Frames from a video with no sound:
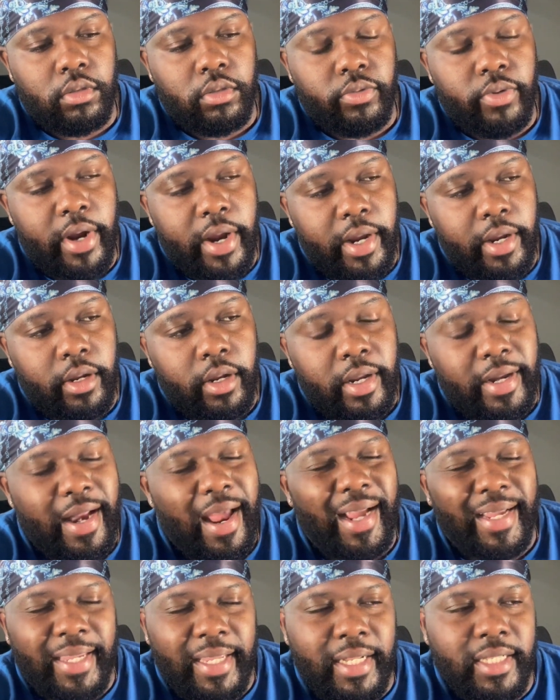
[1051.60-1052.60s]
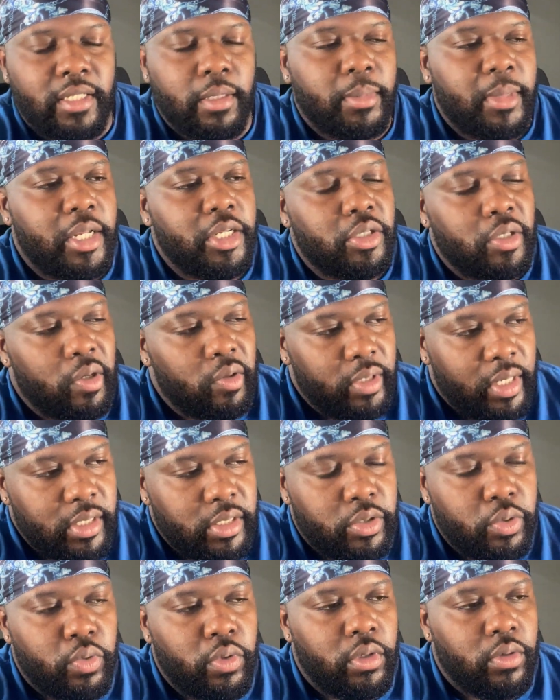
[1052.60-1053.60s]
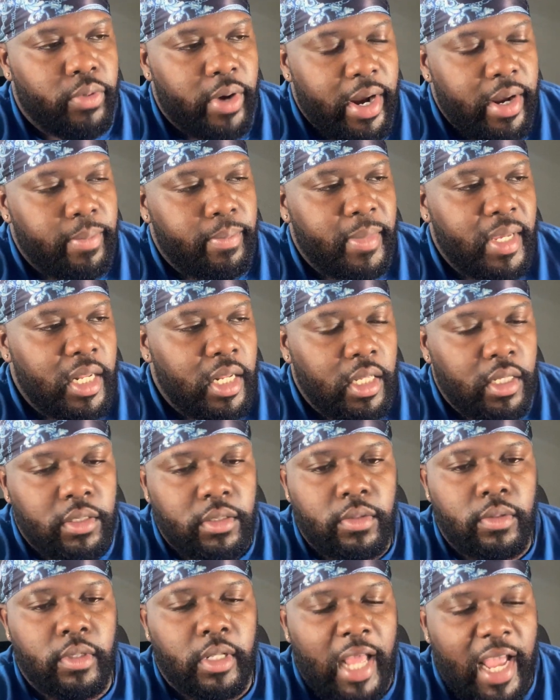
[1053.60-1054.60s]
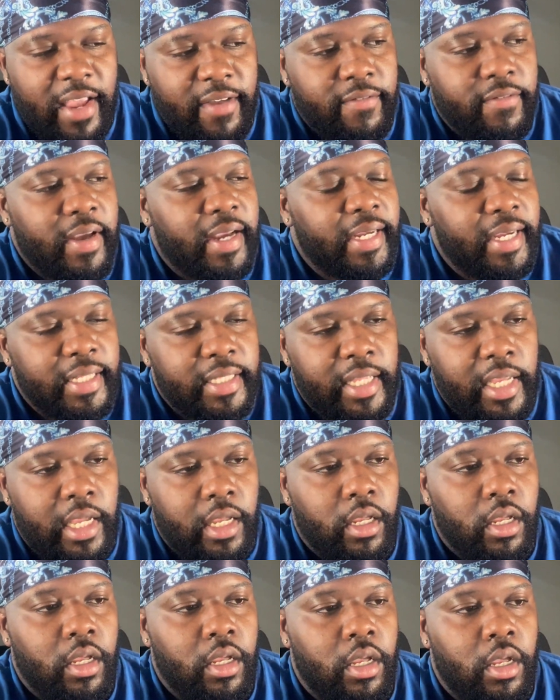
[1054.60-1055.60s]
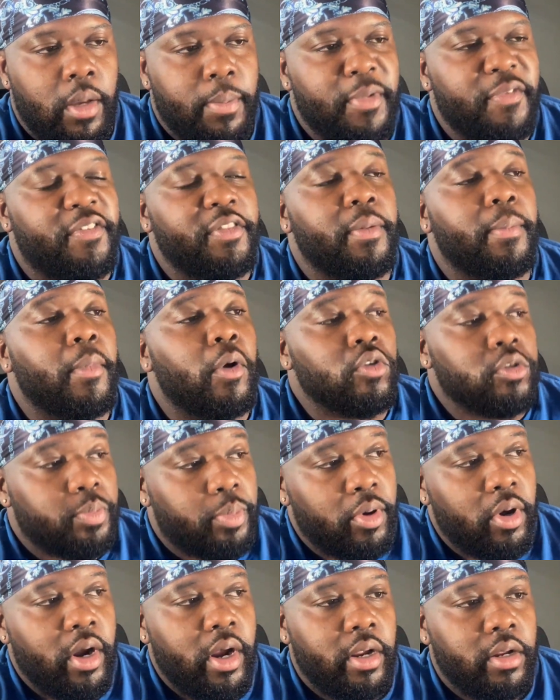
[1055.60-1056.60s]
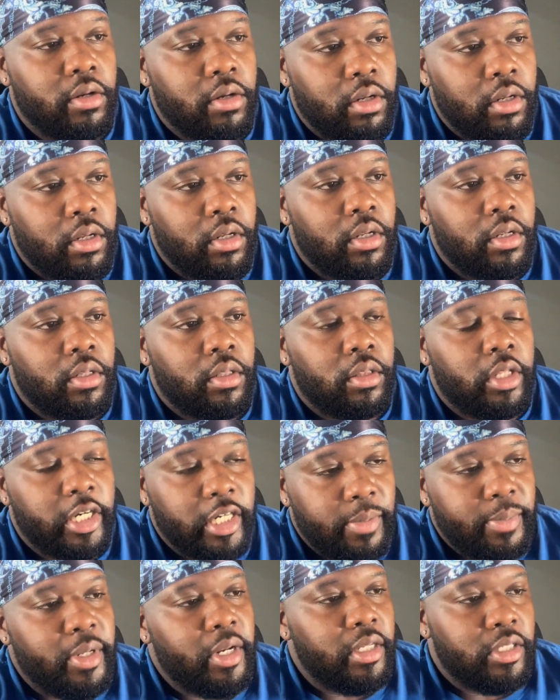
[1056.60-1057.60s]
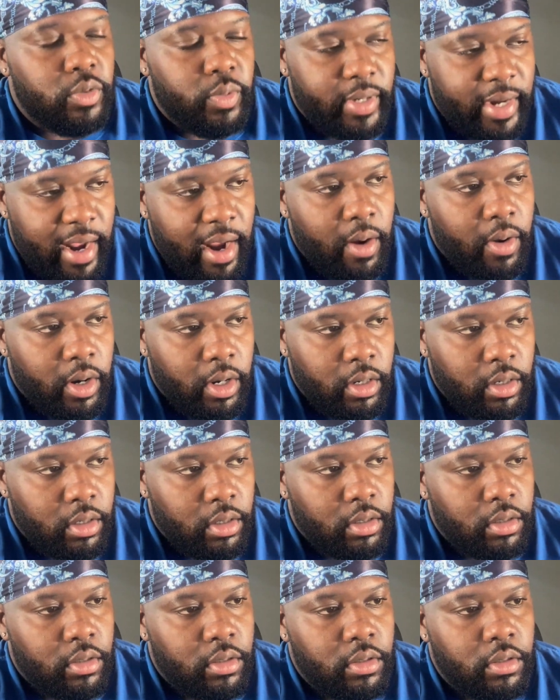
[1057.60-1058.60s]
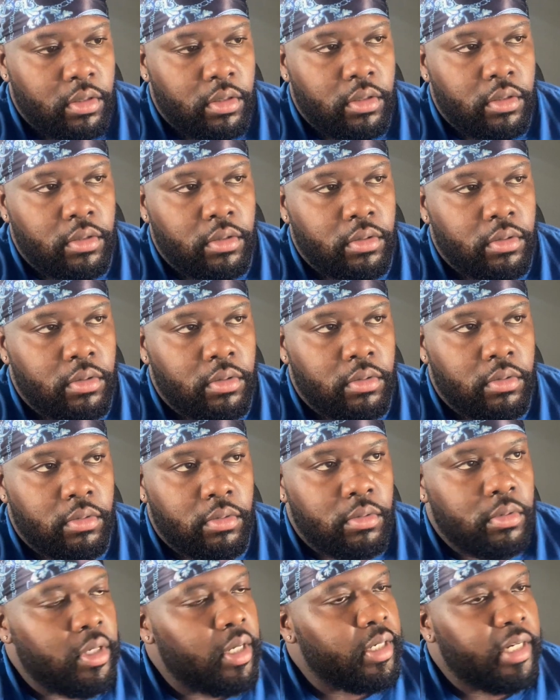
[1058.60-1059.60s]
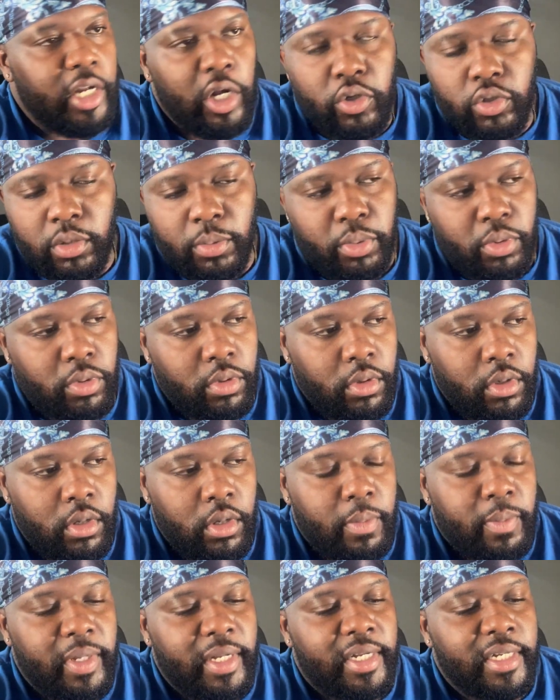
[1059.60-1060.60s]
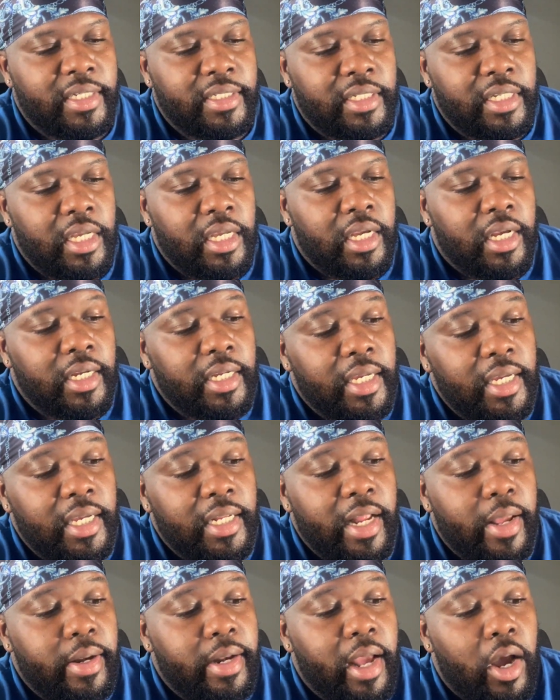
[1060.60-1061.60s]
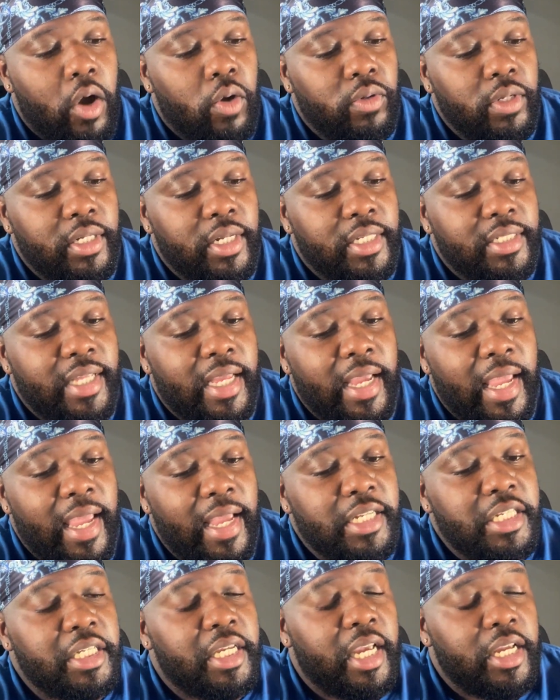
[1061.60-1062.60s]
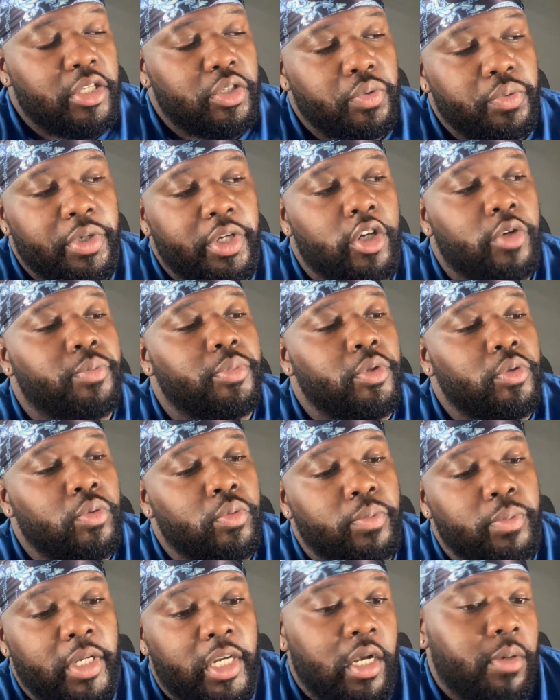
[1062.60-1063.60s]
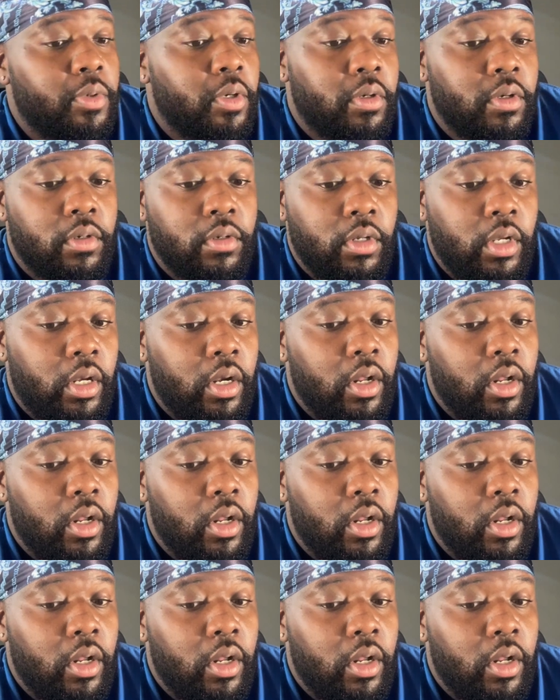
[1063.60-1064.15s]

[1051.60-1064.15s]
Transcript: Right? Now I get it. Some days you don't get to it, right? Meetings, life, I get that. But for the most part, 30 minutes to an hour, non-negotiable. Because again, that not only does that educate you and help you become a